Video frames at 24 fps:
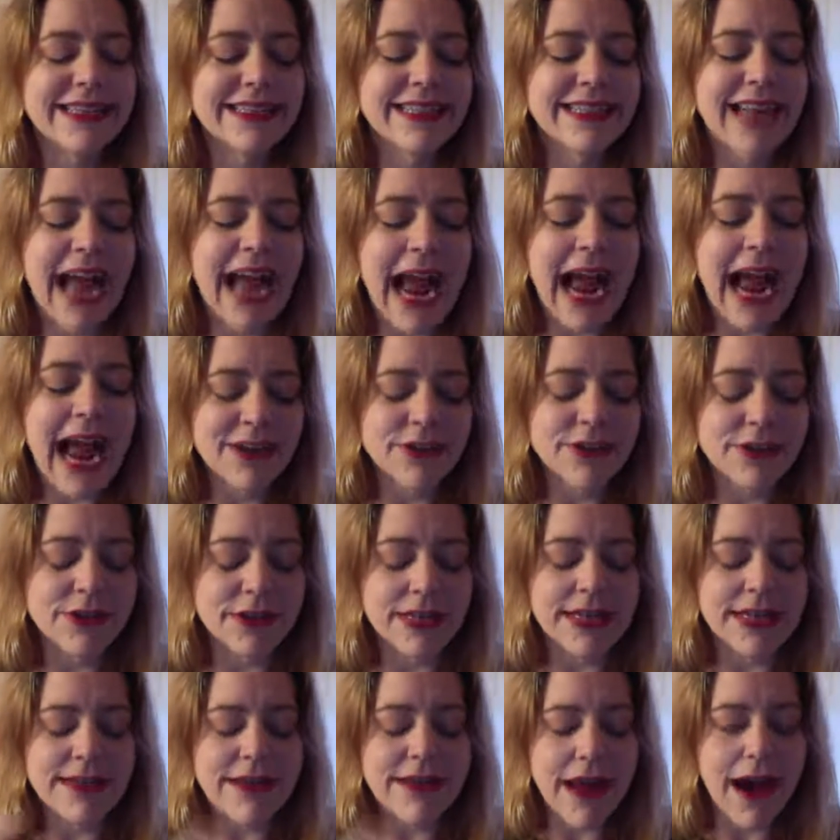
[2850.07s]

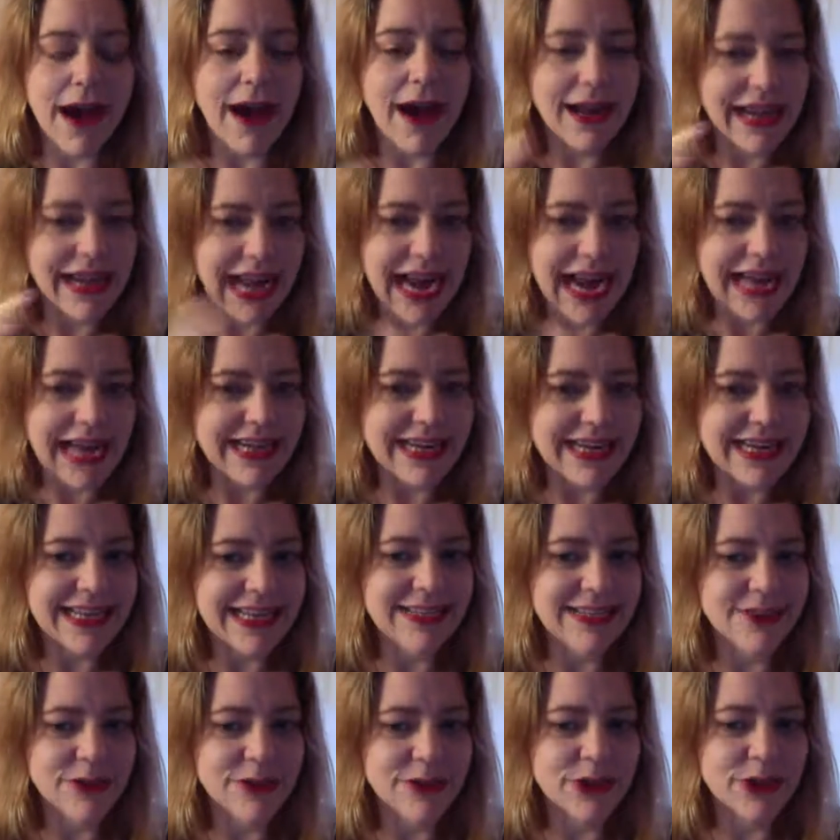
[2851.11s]
actually not
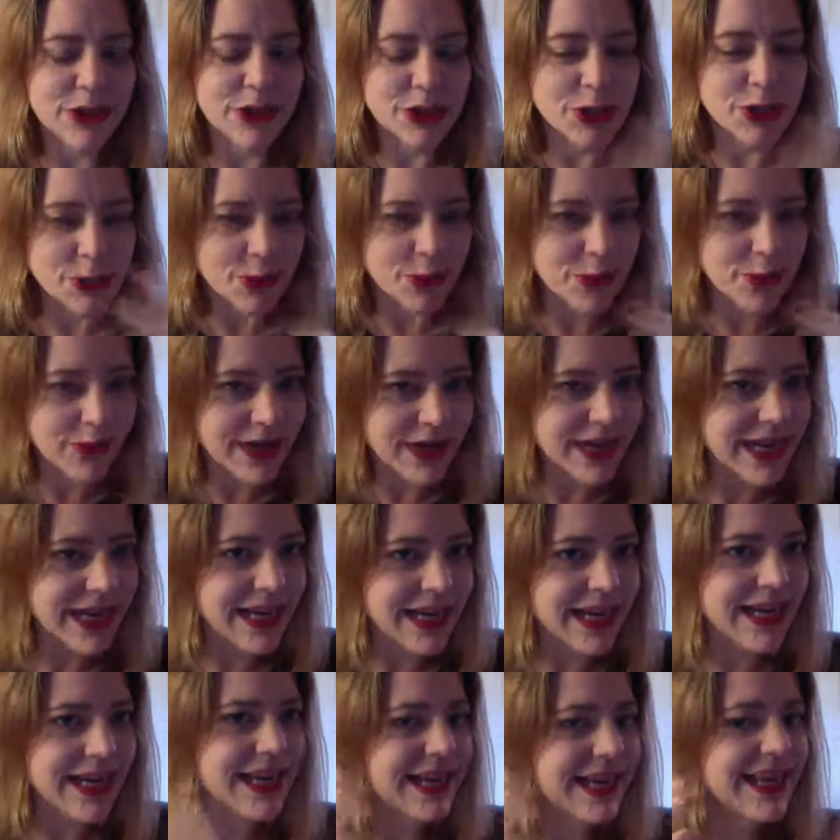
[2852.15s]
ending the story,
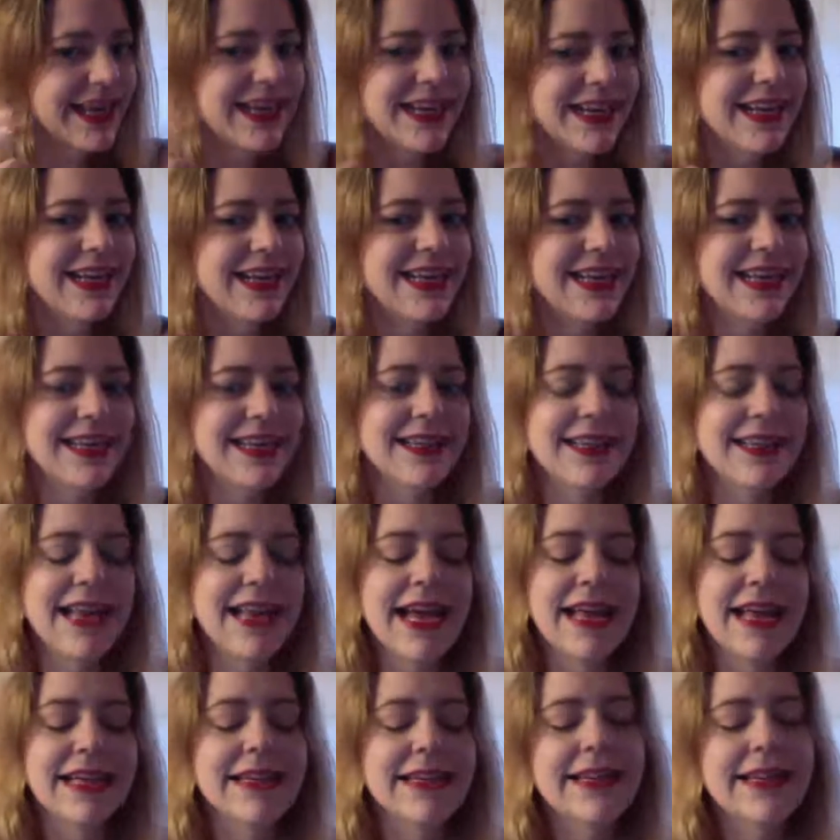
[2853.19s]

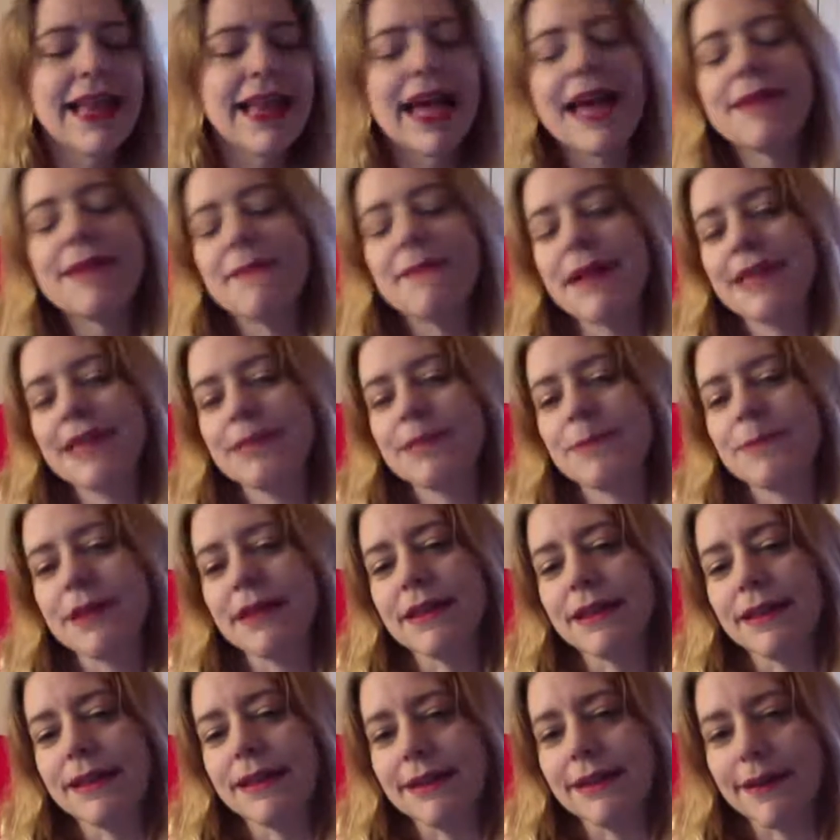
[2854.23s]
that makes me a
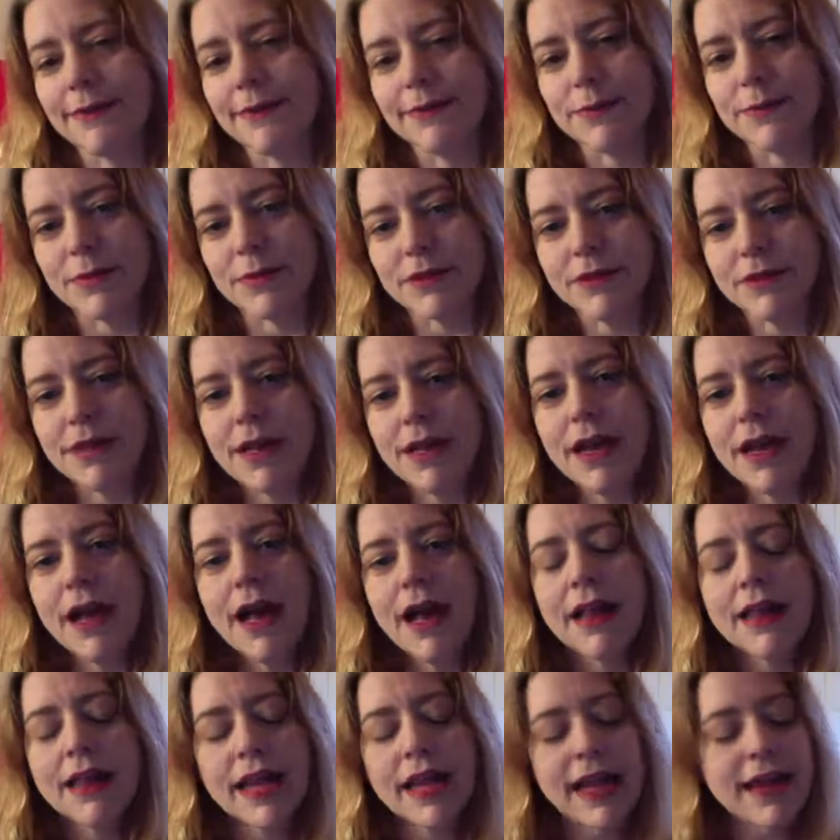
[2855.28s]
little uncomfortable.
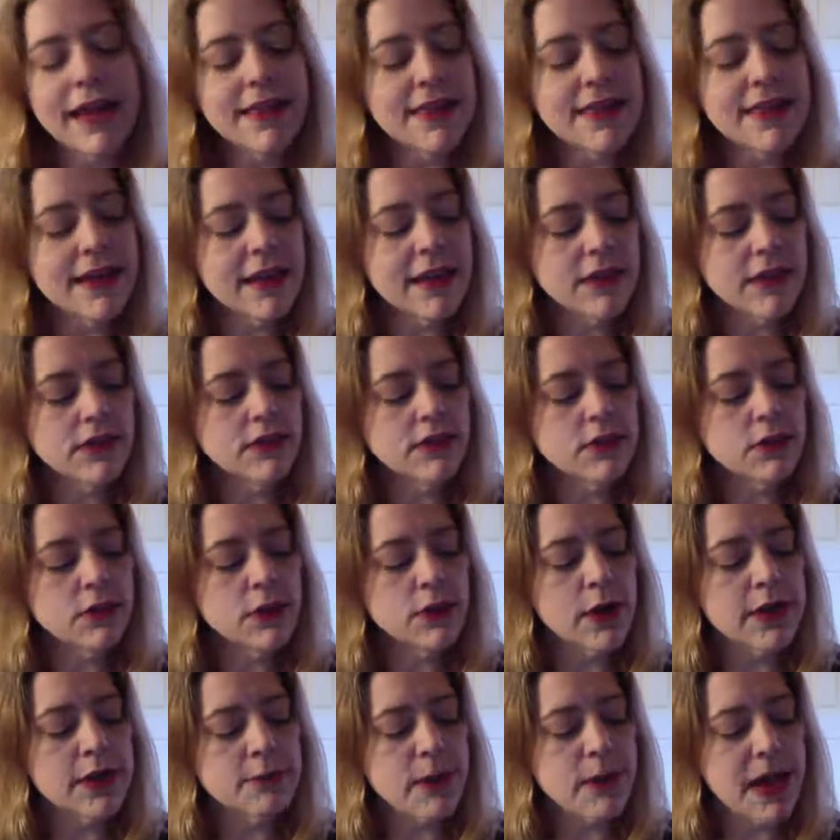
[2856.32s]
Like, I think
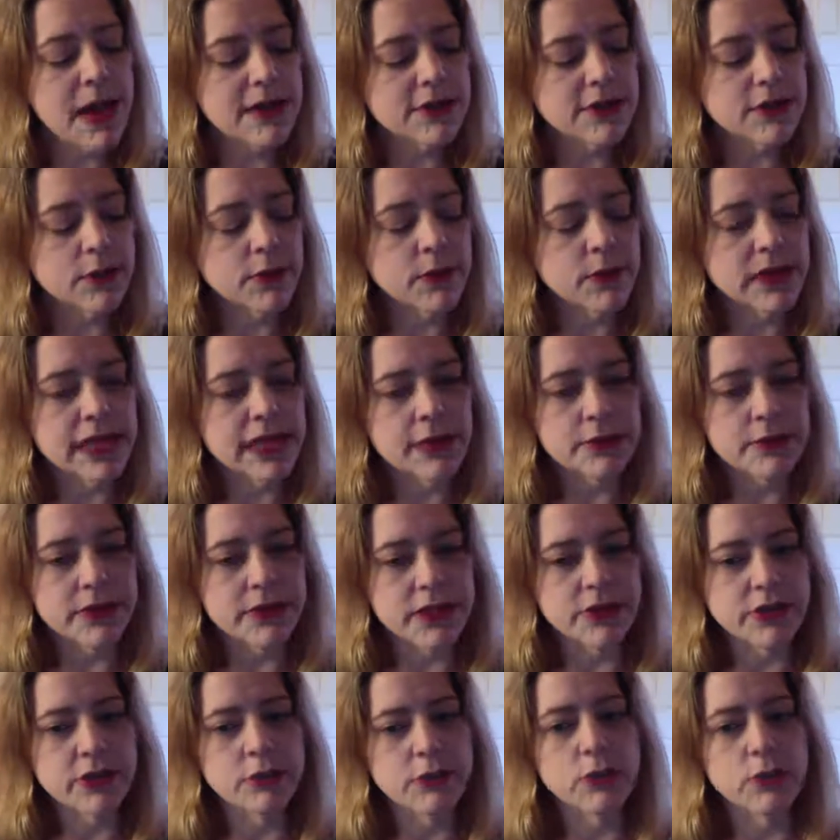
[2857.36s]
Trespasser with
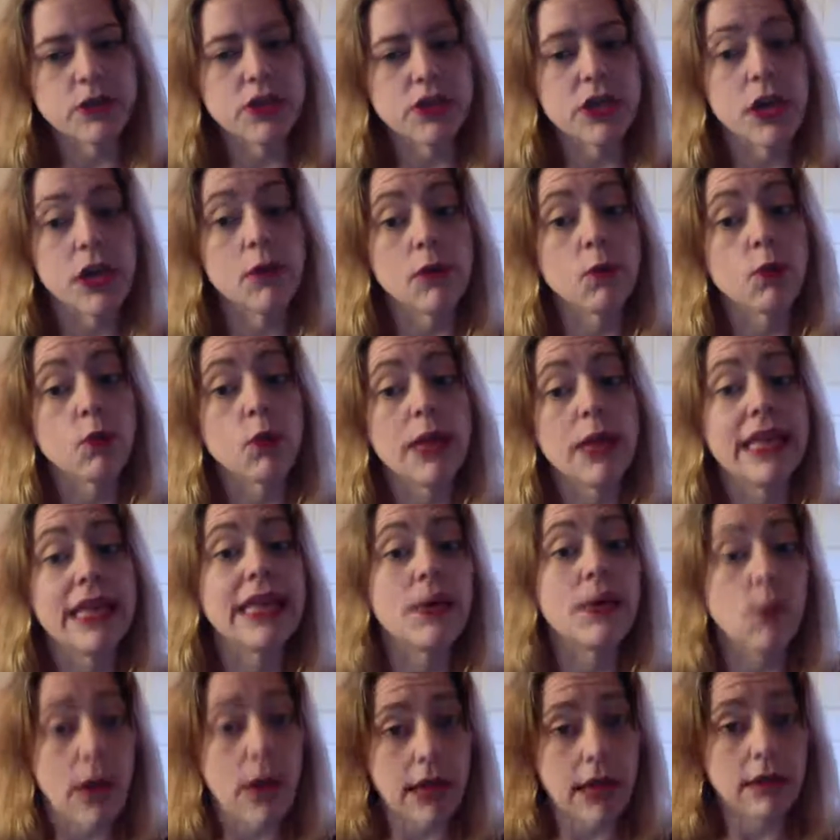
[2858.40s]
Inquisition was done really
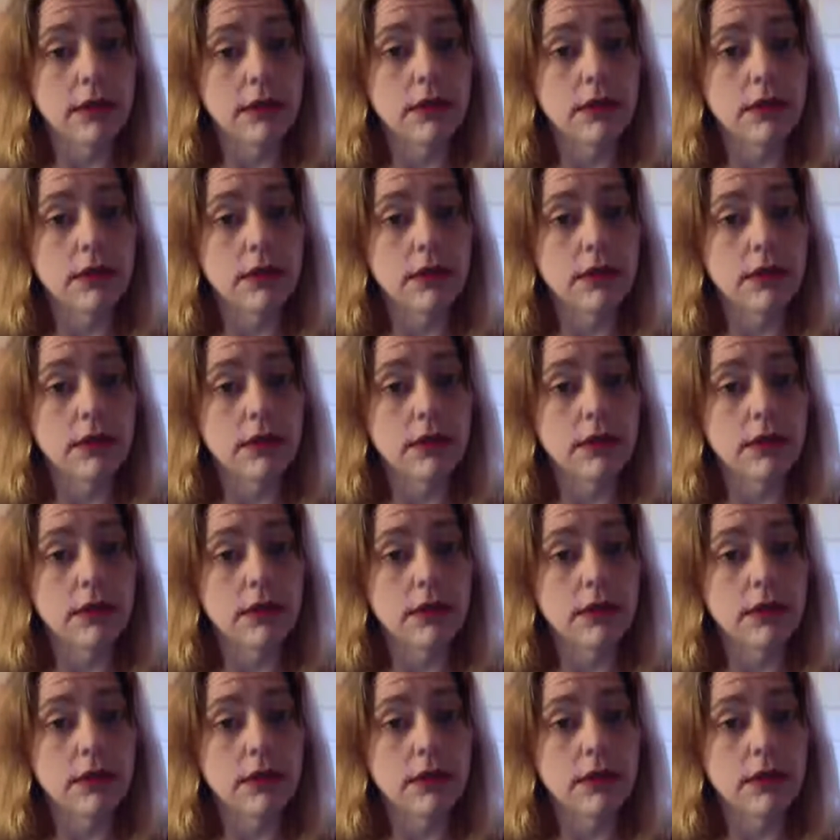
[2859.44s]
well.